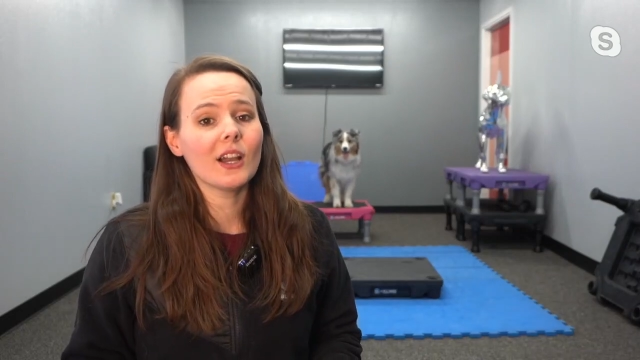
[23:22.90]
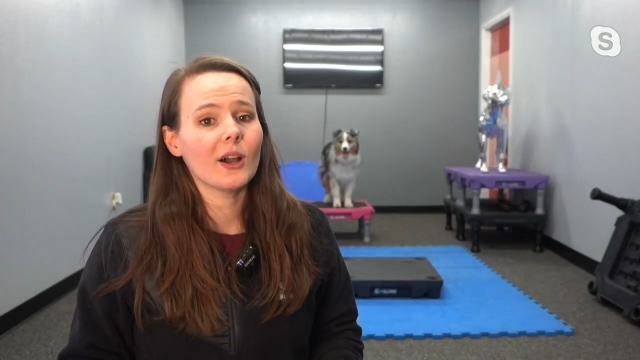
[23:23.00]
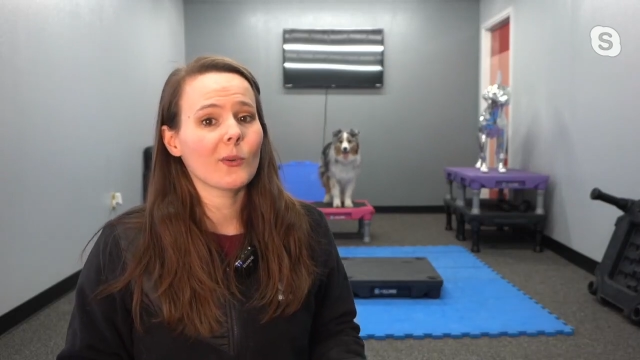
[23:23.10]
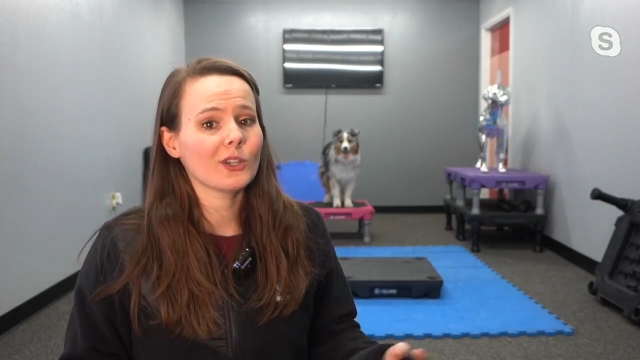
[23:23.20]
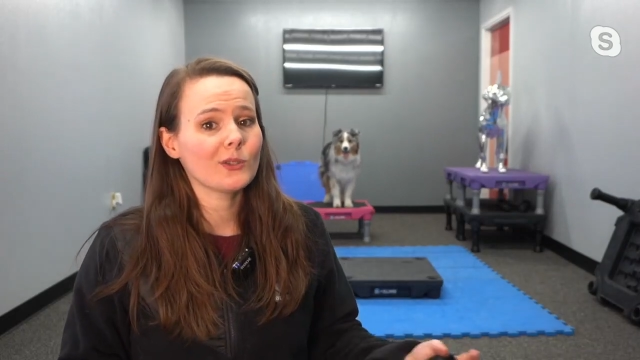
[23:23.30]

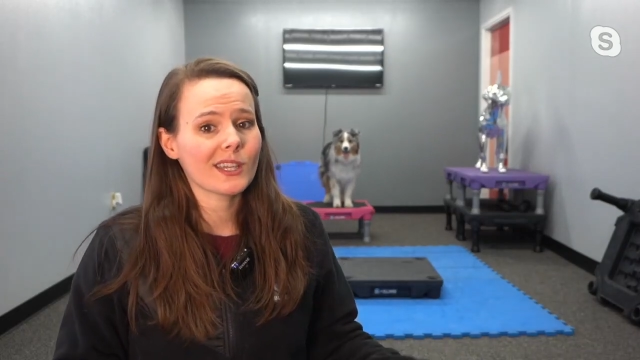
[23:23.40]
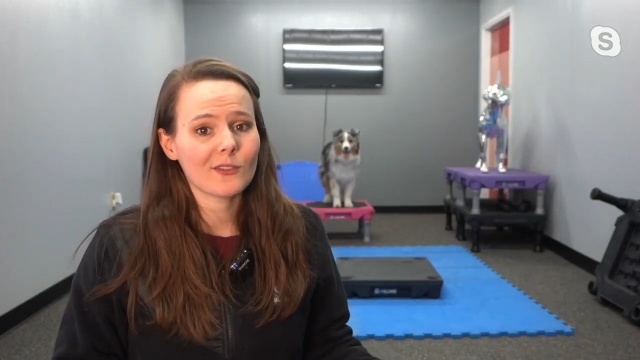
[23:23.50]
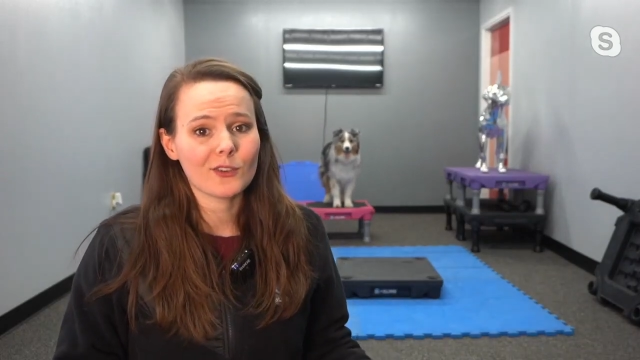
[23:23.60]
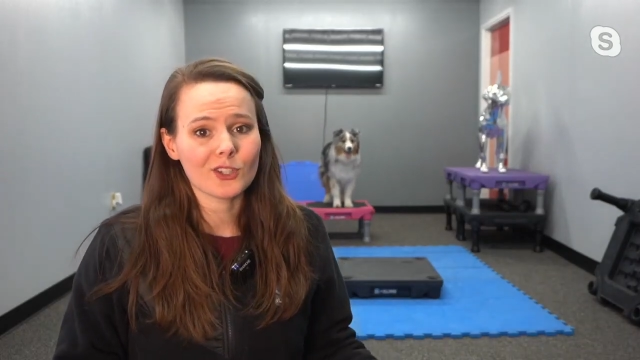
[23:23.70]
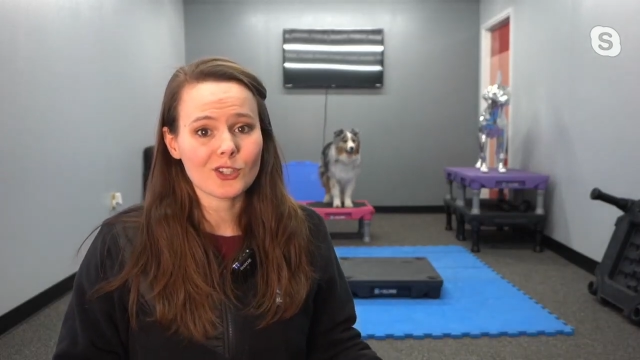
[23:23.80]
or using
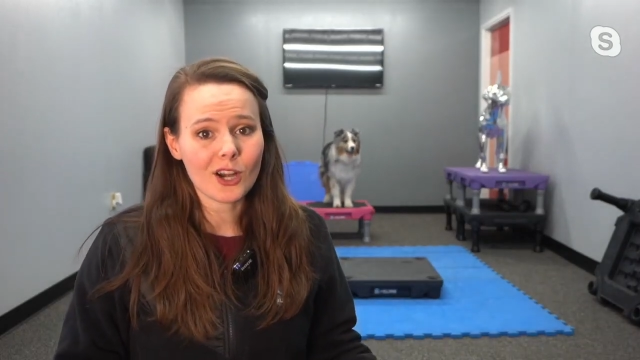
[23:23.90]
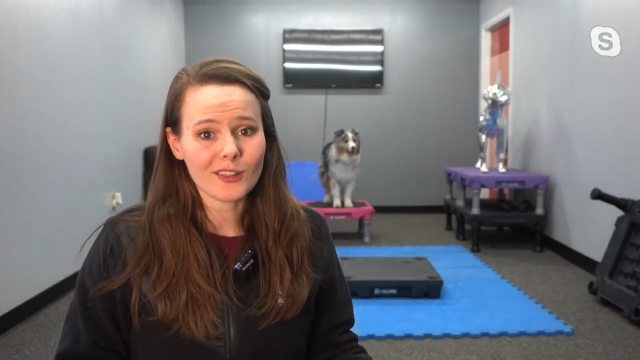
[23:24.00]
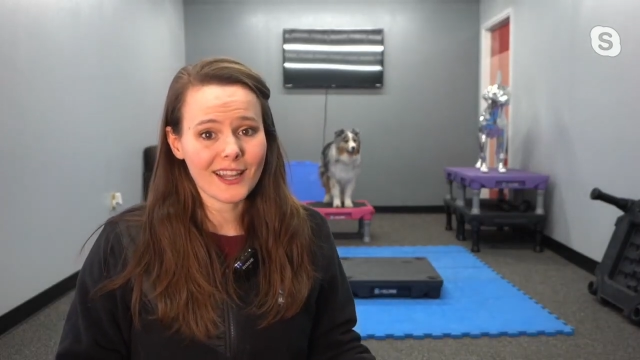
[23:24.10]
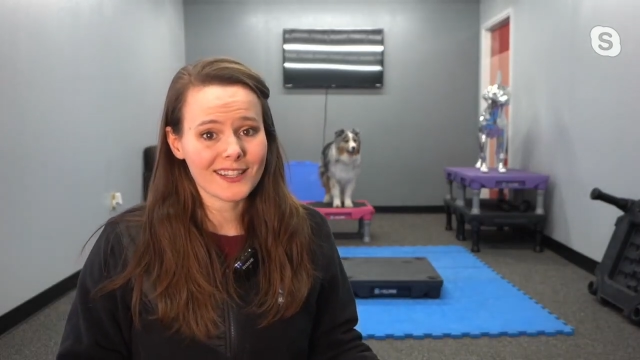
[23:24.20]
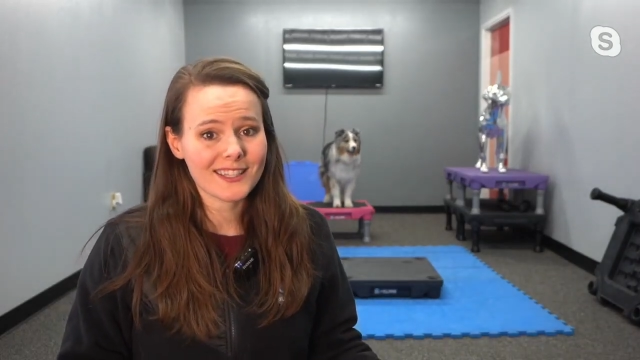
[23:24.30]
it for start
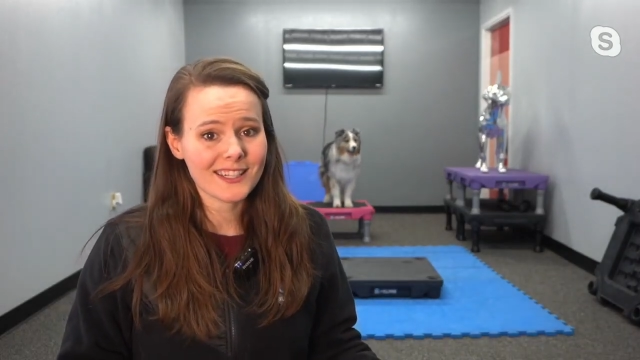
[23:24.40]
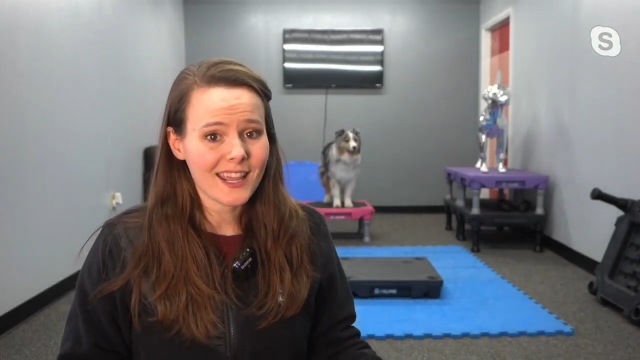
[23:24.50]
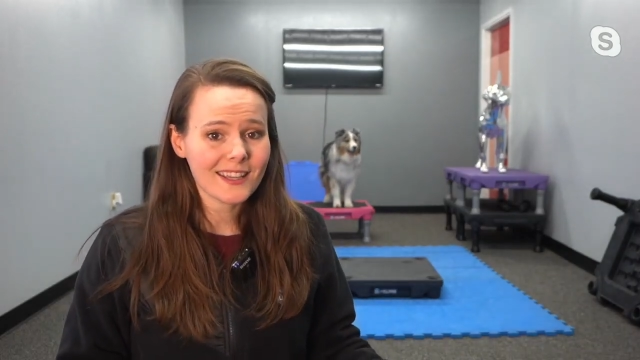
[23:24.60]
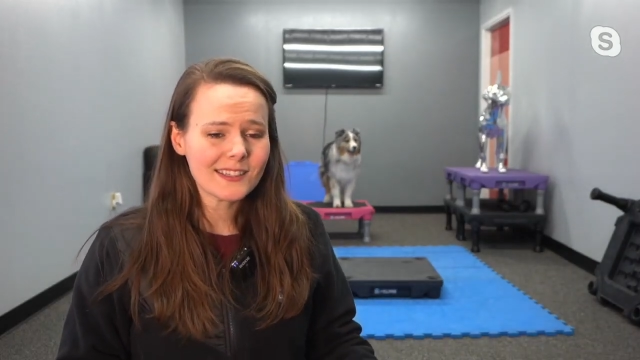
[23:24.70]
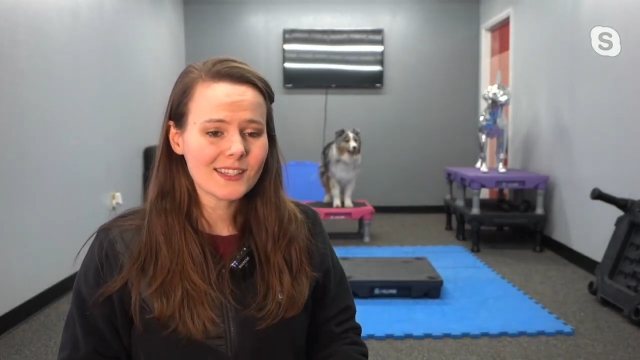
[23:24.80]
line
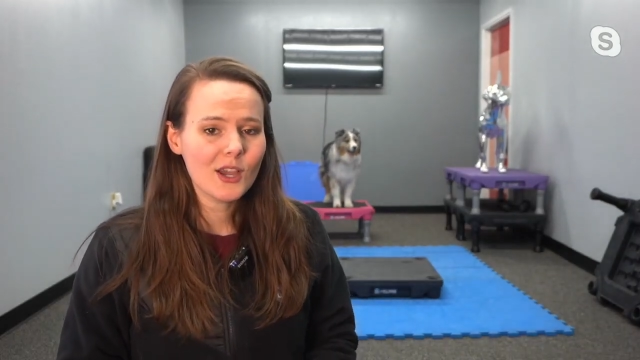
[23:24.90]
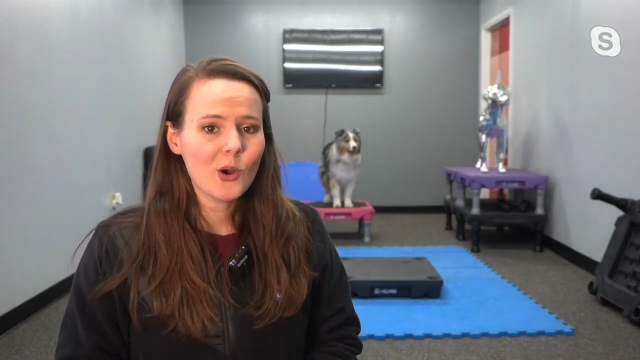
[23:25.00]
stays.